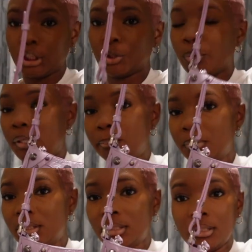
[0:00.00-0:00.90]

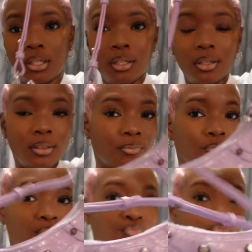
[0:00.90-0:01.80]
Screams.
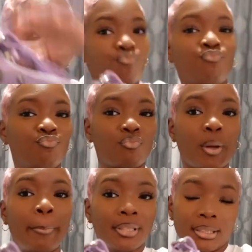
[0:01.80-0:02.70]

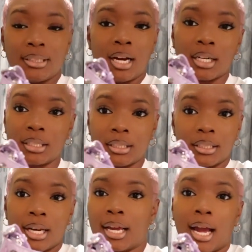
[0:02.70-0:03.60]

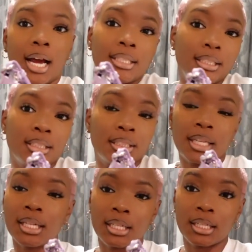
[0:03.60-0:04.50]
Balenciaga, like, I need to
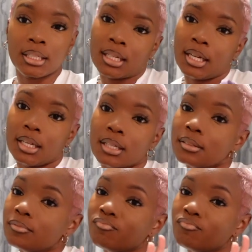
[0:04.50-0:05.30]
get it. Like,